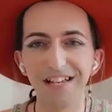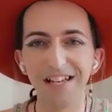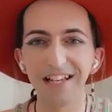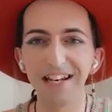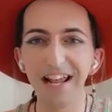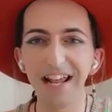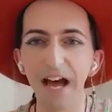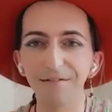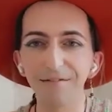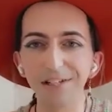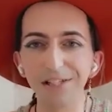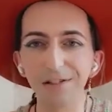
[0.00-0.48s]

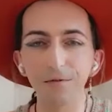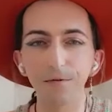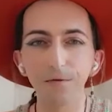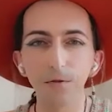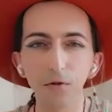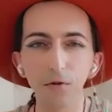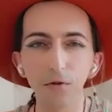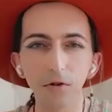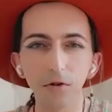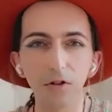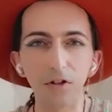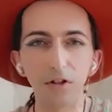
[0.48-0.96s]
And having
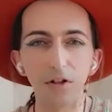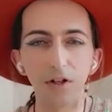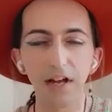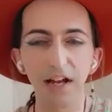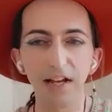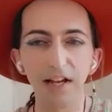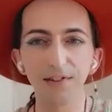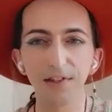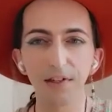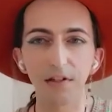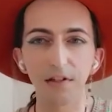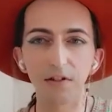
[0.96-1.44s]
full
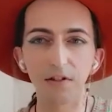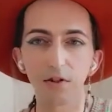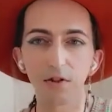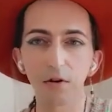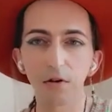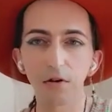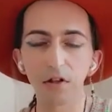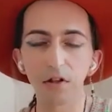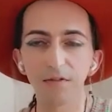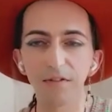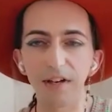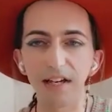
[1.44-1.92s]
creator
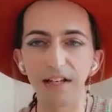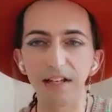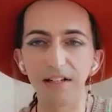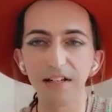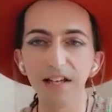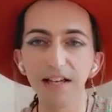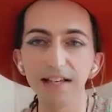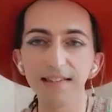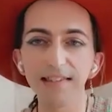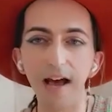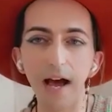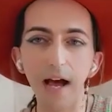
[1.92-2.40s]
control of it
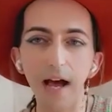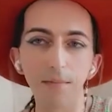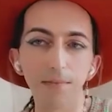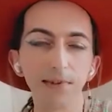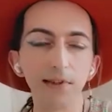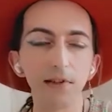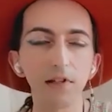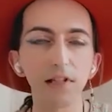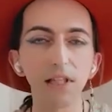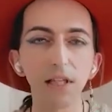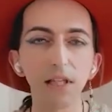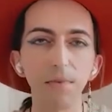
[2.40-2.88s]
is
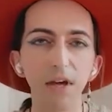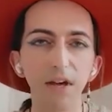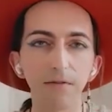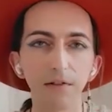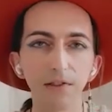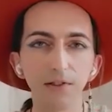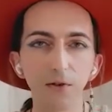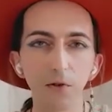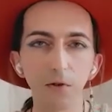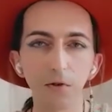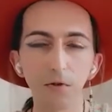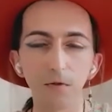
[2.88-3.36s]
absolutely
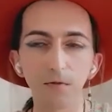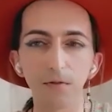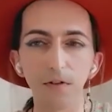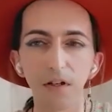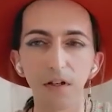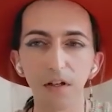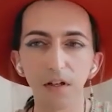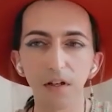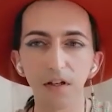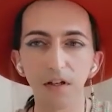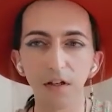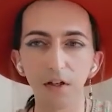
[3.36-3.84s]
pivotal
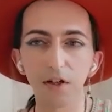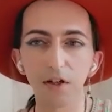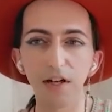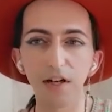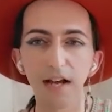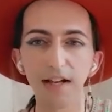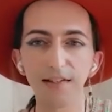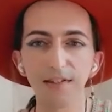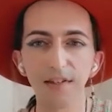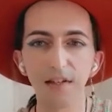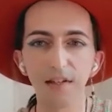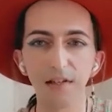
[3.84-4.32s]
for
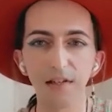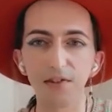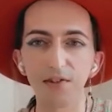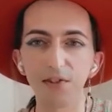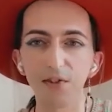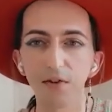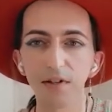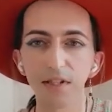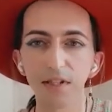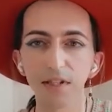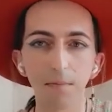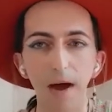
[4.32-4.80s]
creators
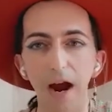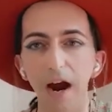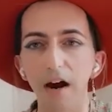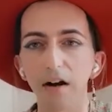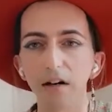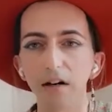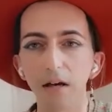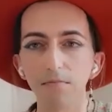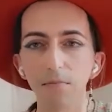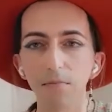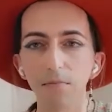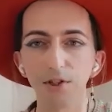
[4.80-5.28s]
doing the
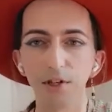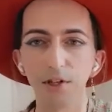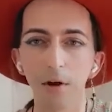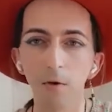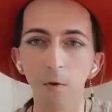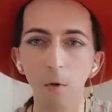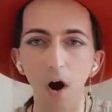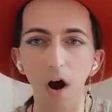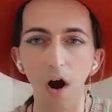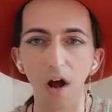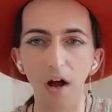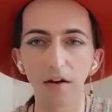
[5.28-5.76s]
paradigm pushing
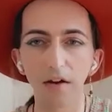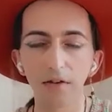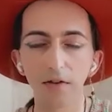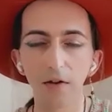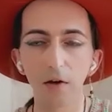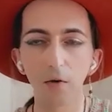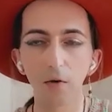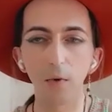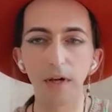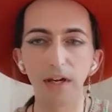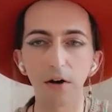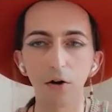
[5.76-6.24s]
work
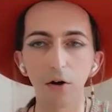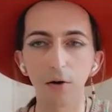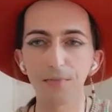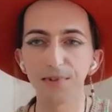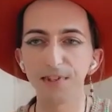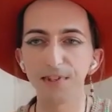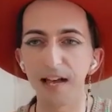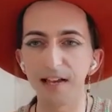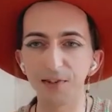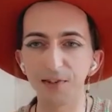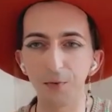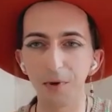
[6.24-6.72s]
that we are
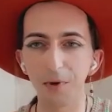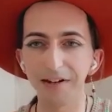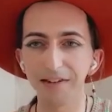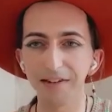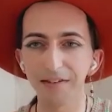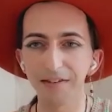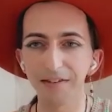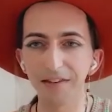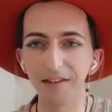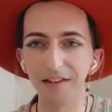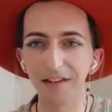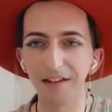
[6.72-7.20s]
obsessed
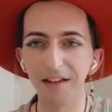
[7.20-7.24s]
with